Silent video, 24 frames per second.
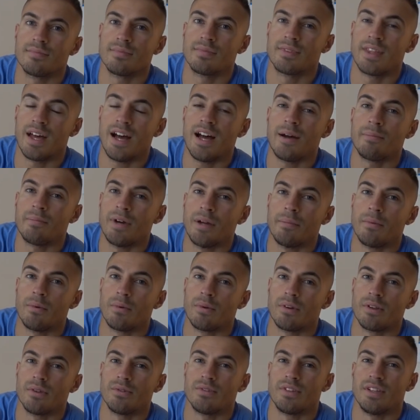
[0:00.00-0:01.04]
that might be
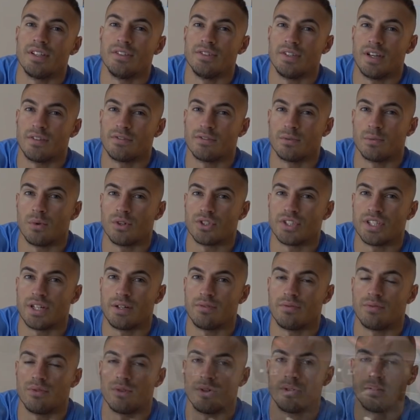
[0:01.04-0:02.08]
one of those things you have to watch
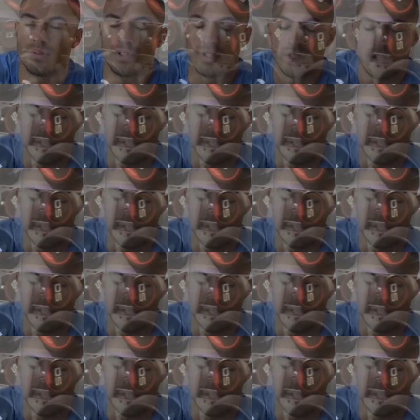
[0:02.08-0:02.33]
out for.